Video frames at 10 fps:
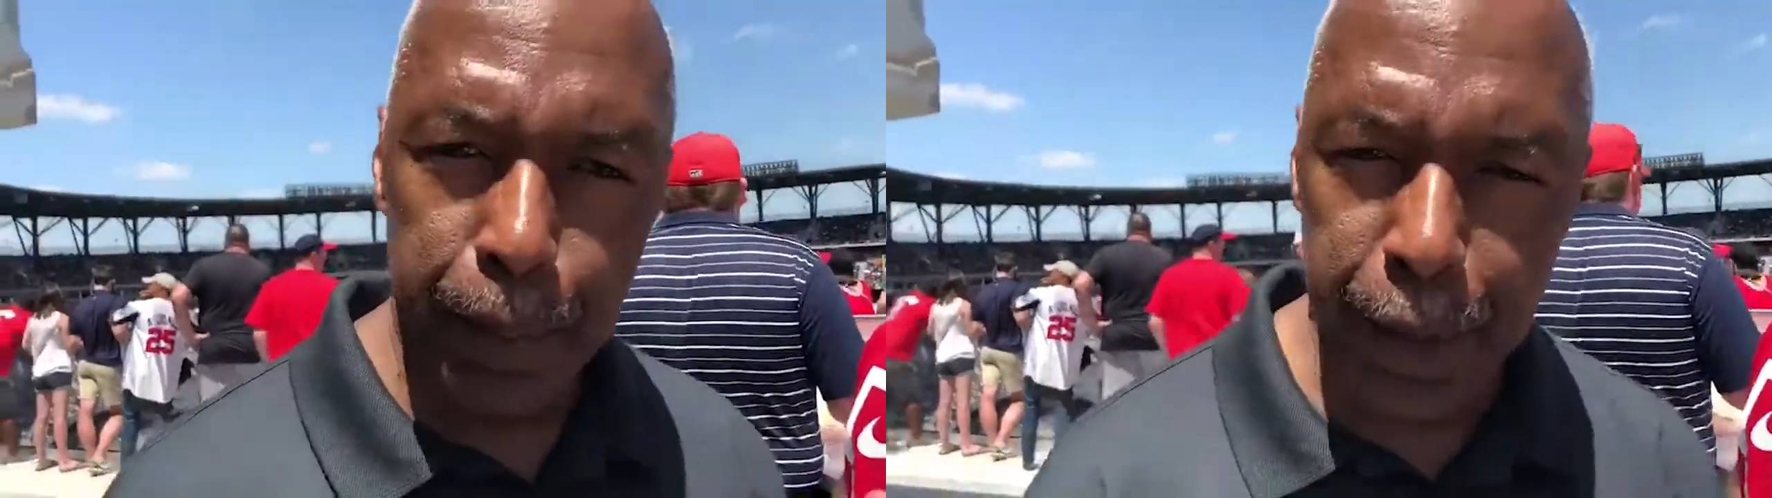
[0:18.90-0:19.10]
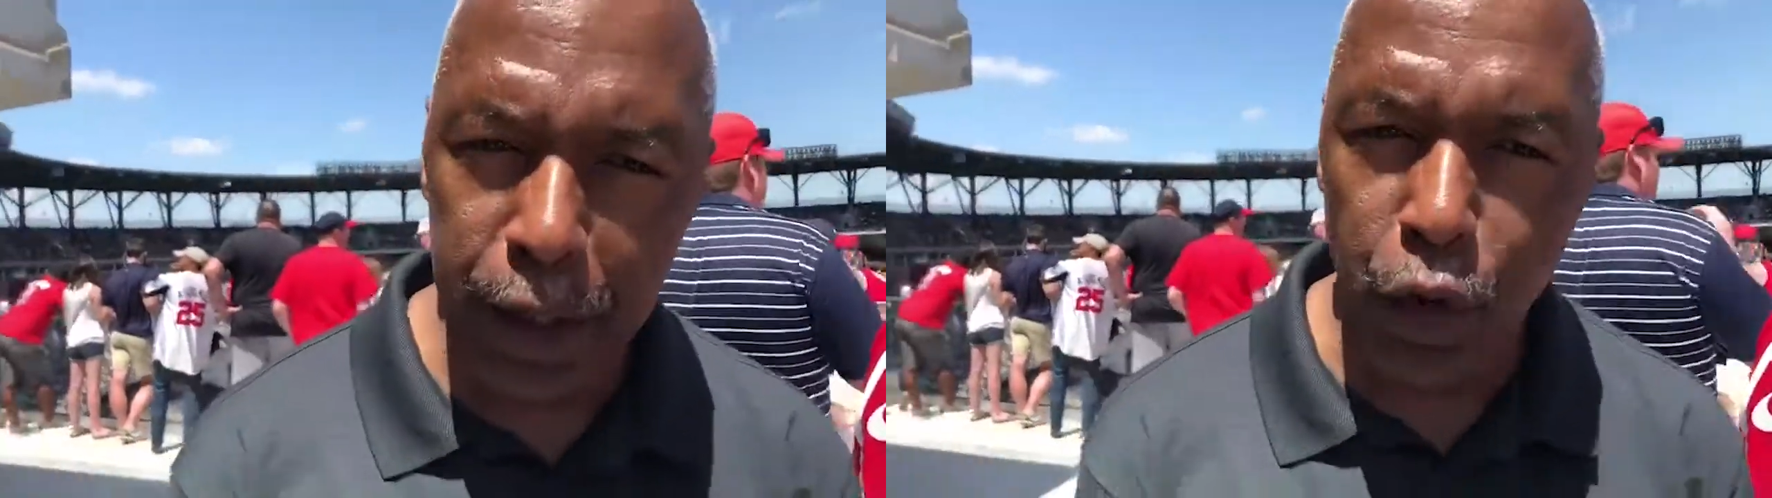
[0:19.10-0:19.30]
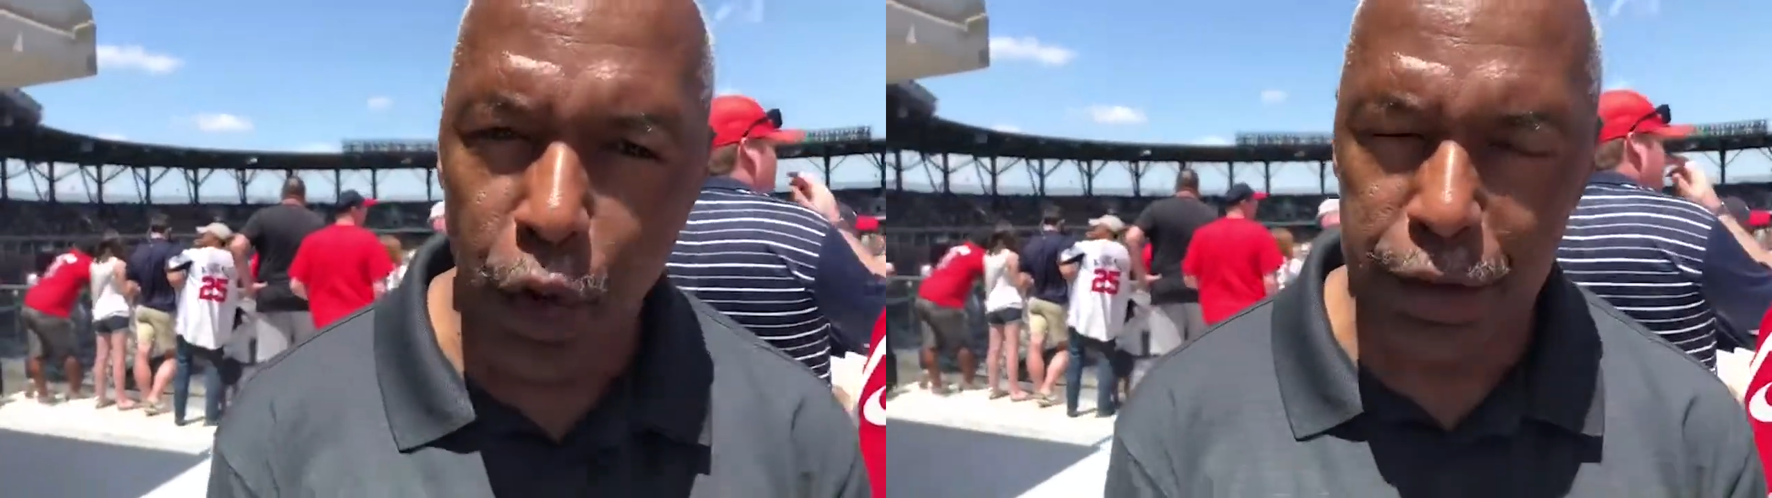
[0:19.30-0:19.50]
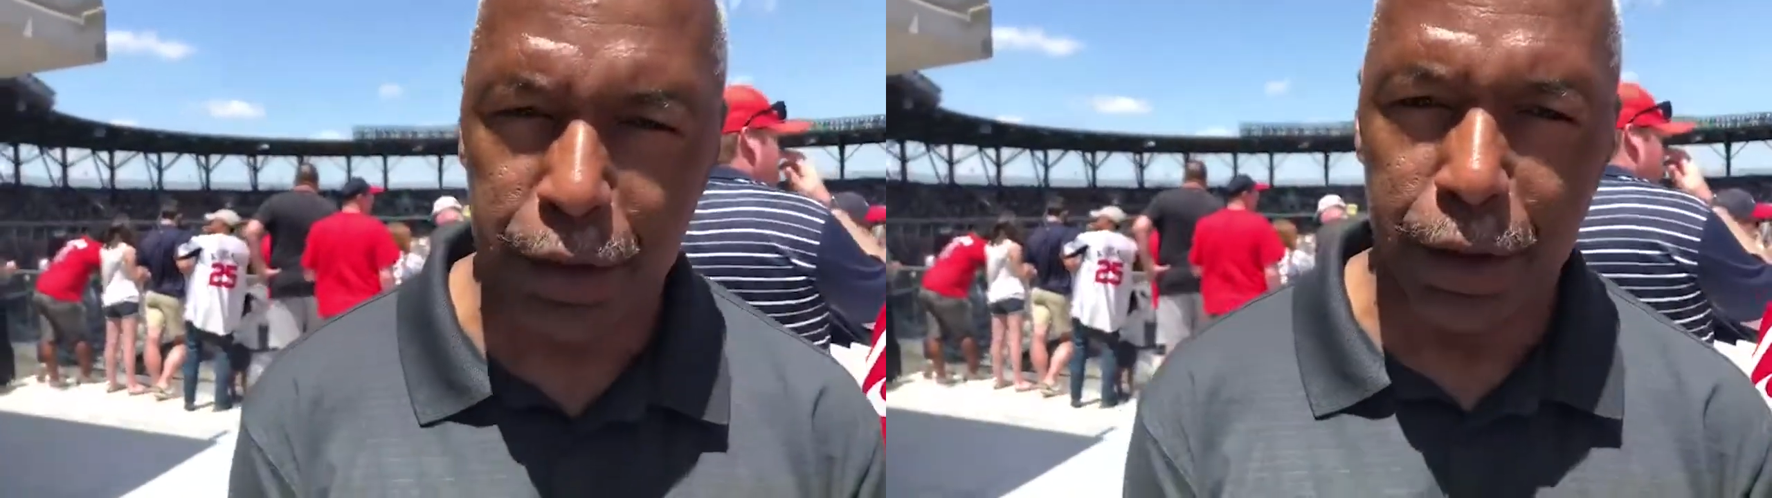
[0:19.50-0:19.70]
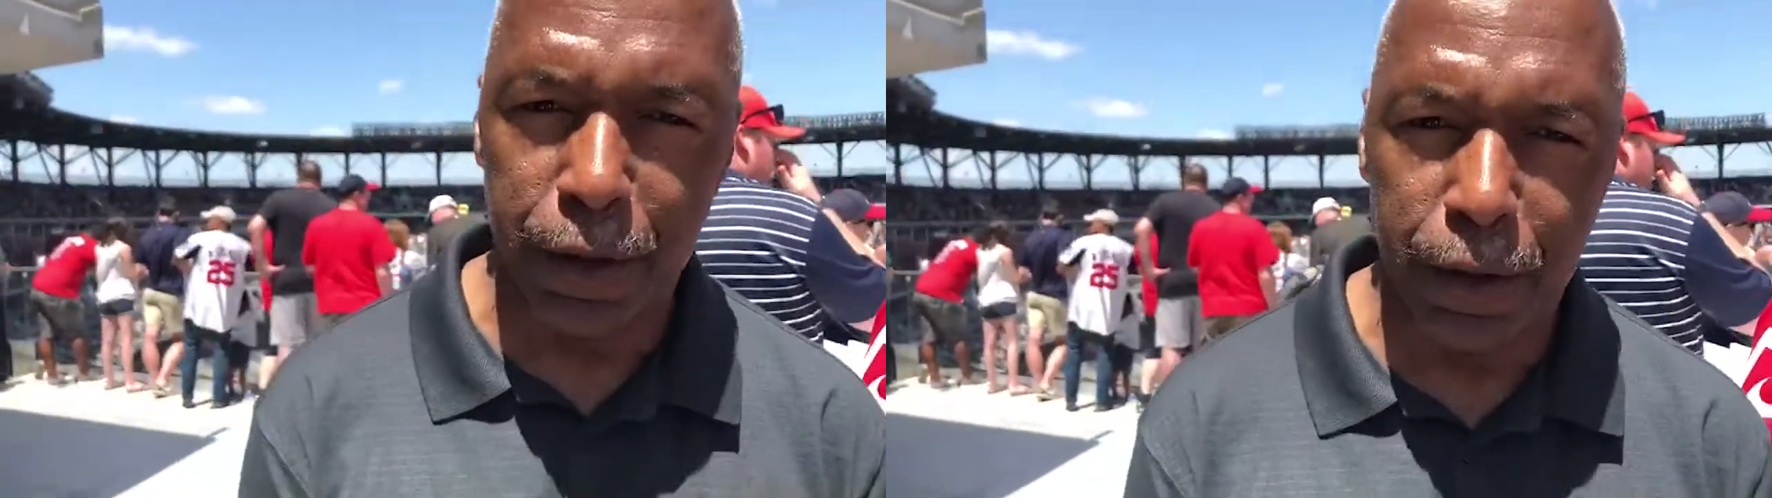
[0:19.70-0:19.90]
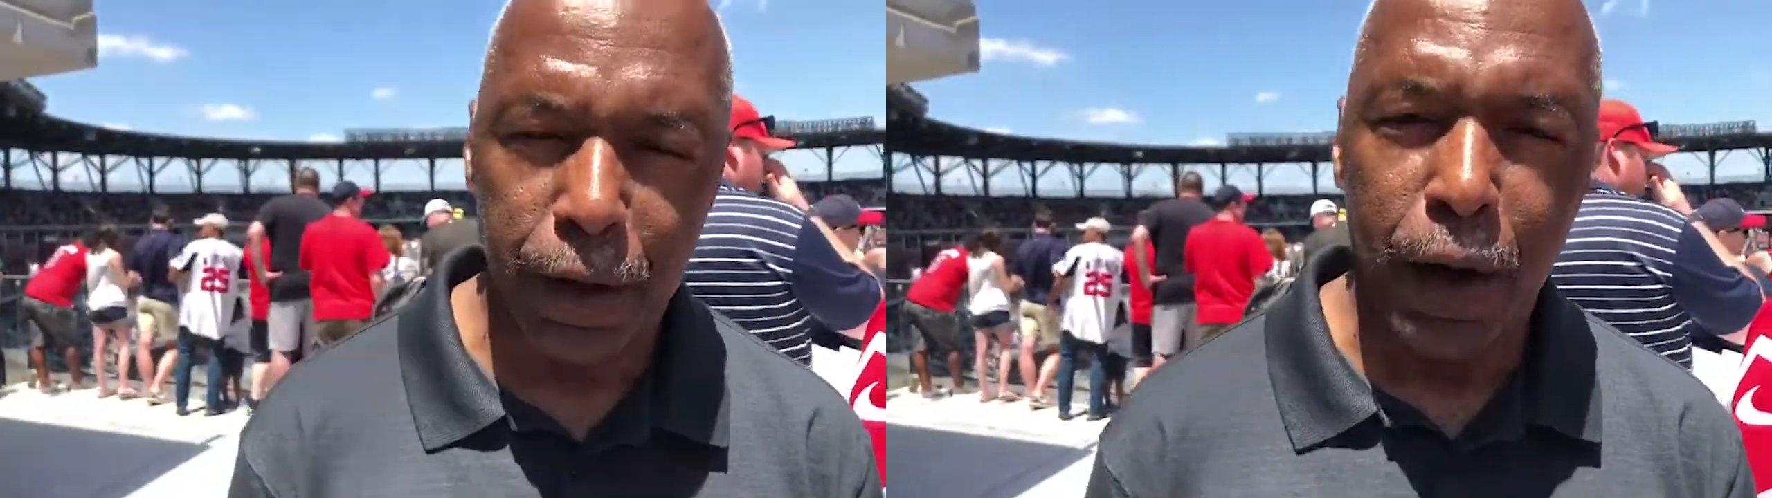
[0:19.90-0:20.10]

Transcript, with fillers: Big question here.